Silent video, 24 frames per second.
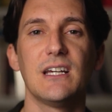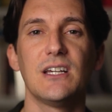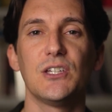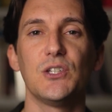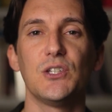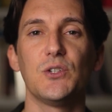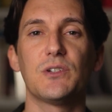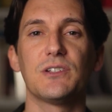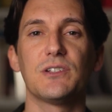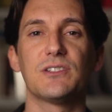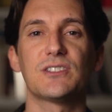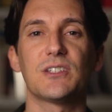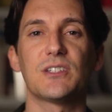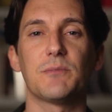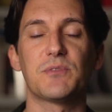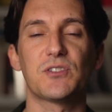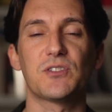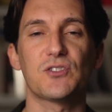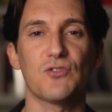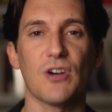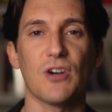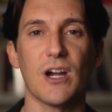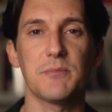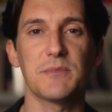You can
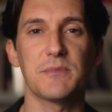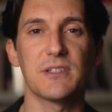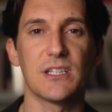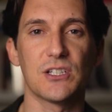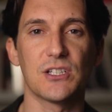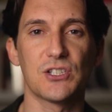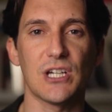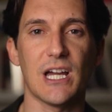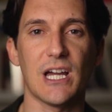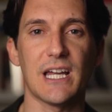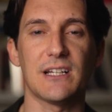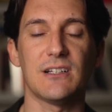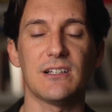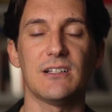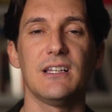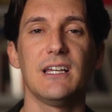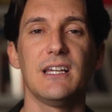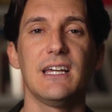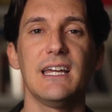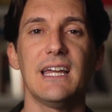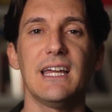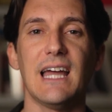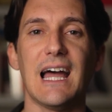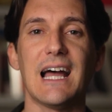subscribe to the channel,
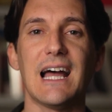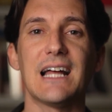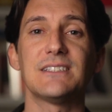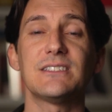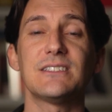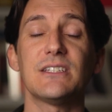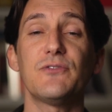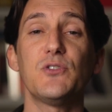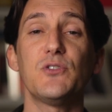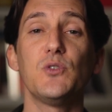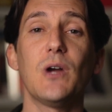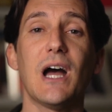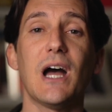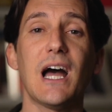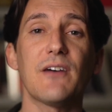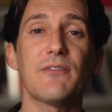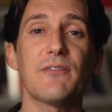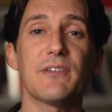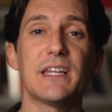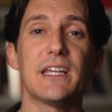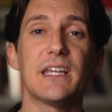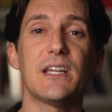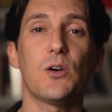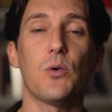and if you have
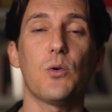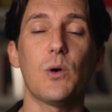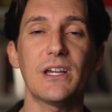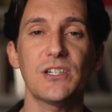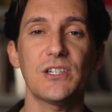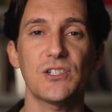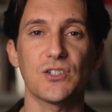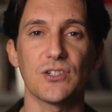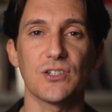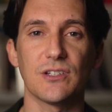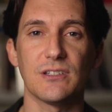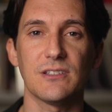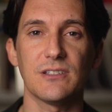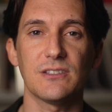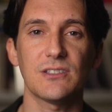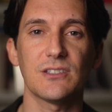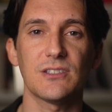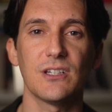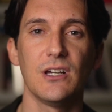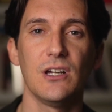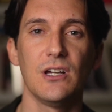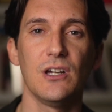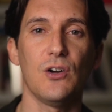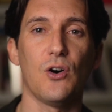any
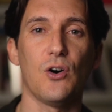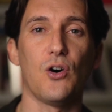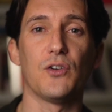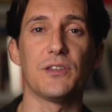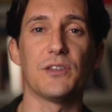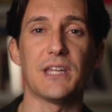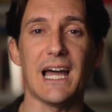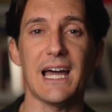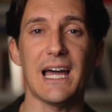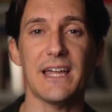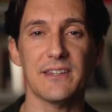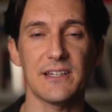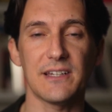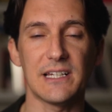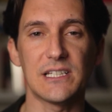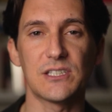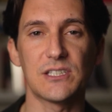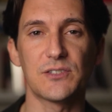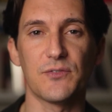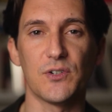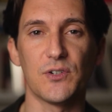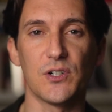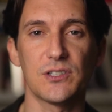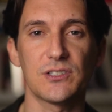questions on athlete's
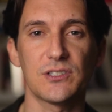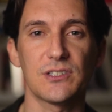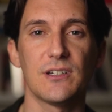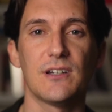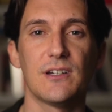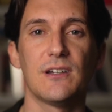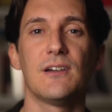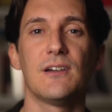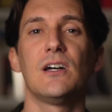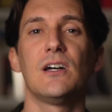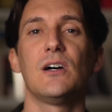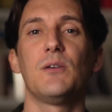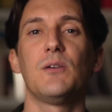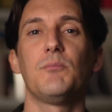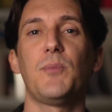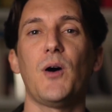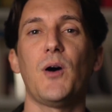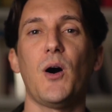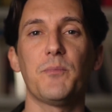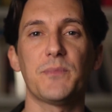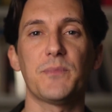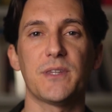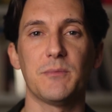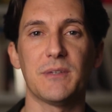foot,
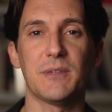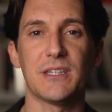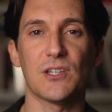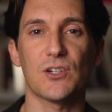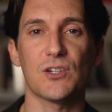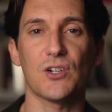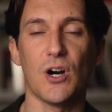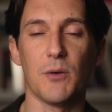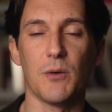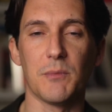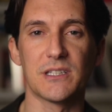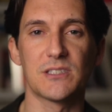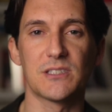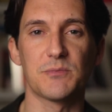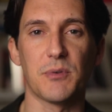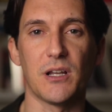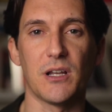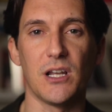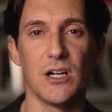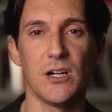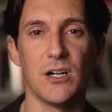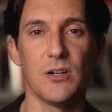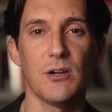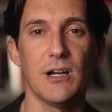pop them in the comments
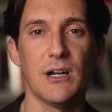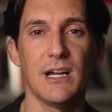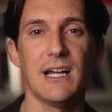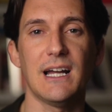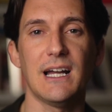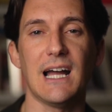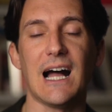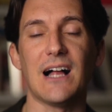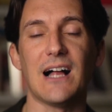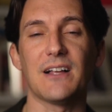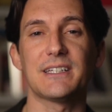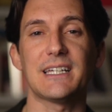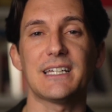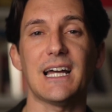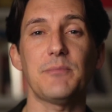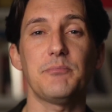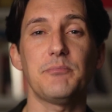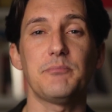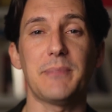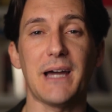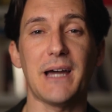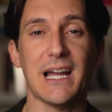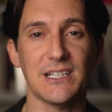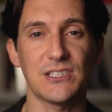below. I'll
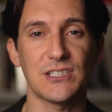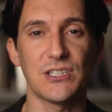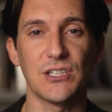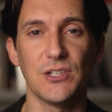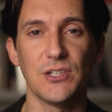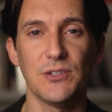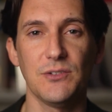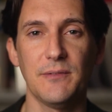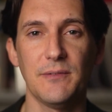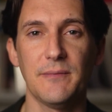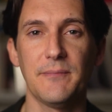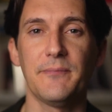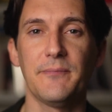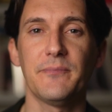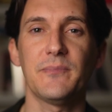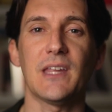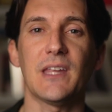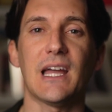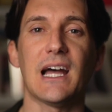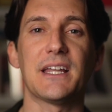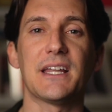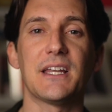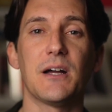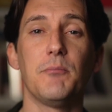get back to you,
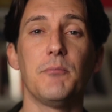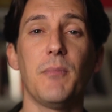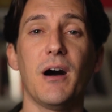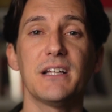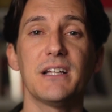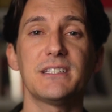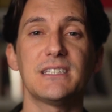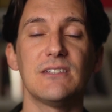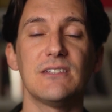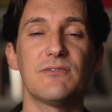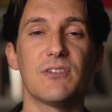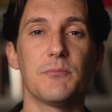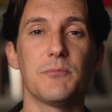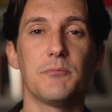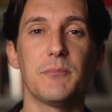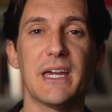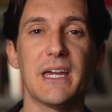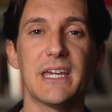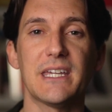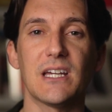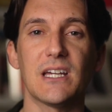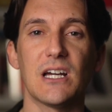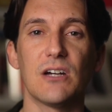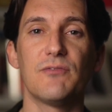and I might even
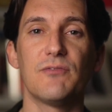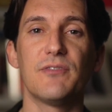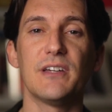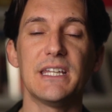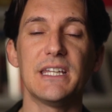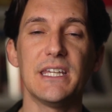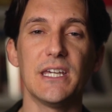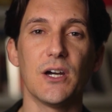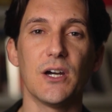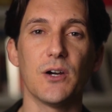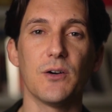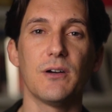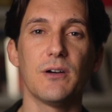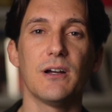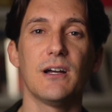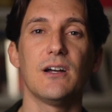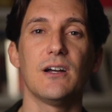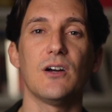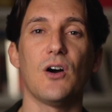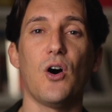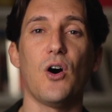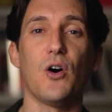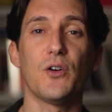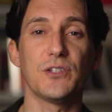make a video
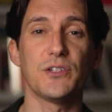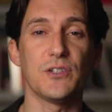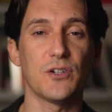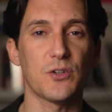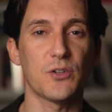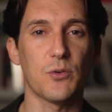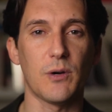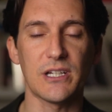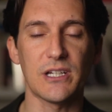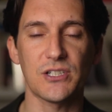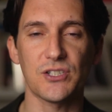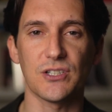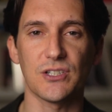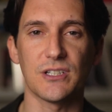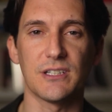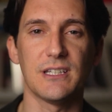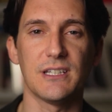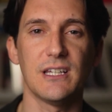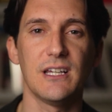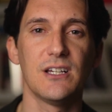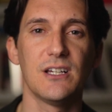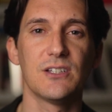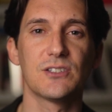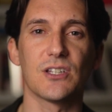on your question
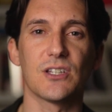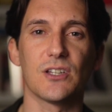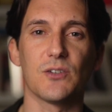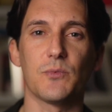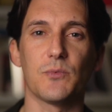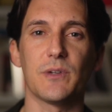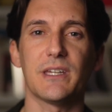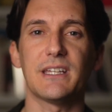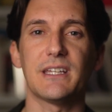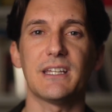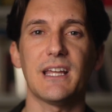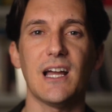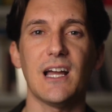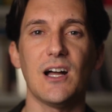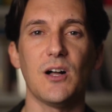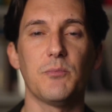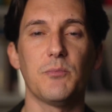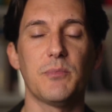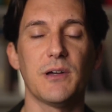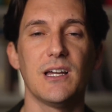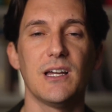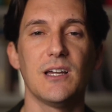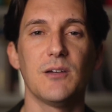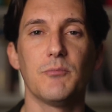so that we can help
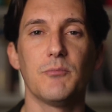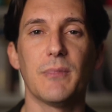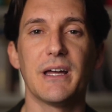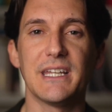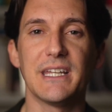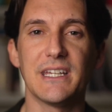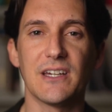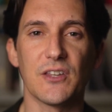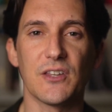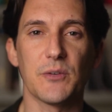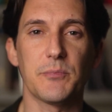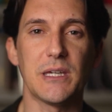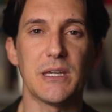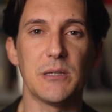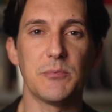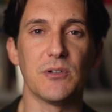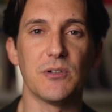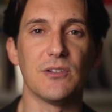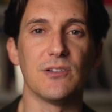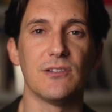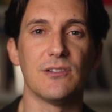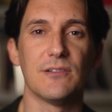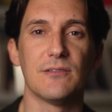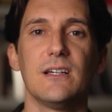many other
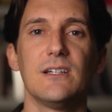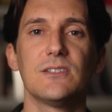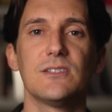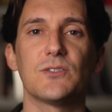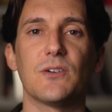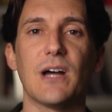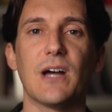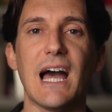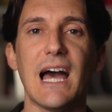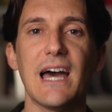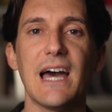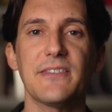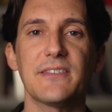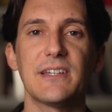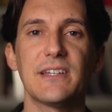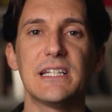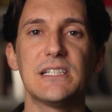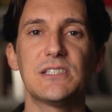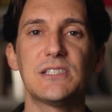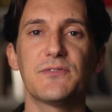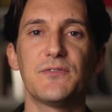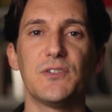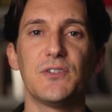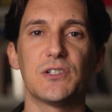people. So
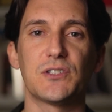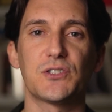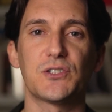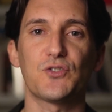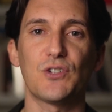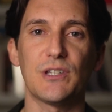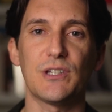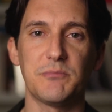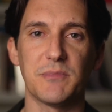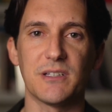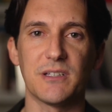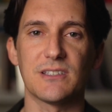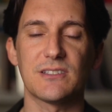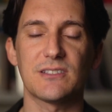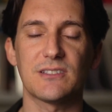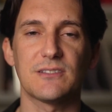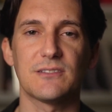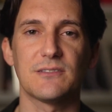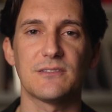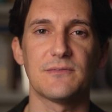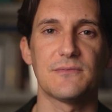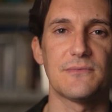athlete's foot treatments.